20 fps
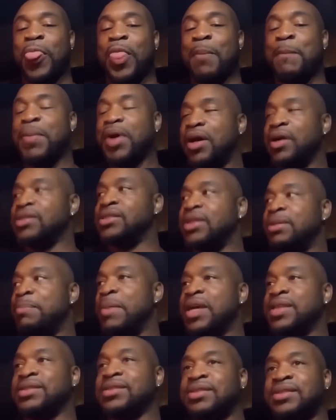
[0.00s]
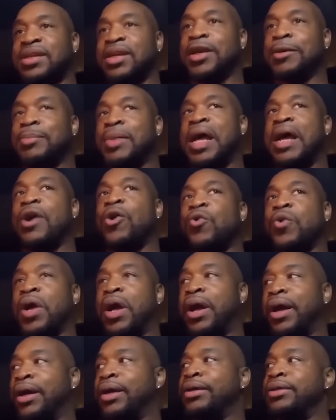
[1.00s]
because it makes it seem like,
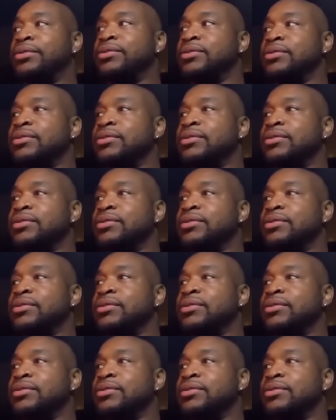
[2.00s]
okay,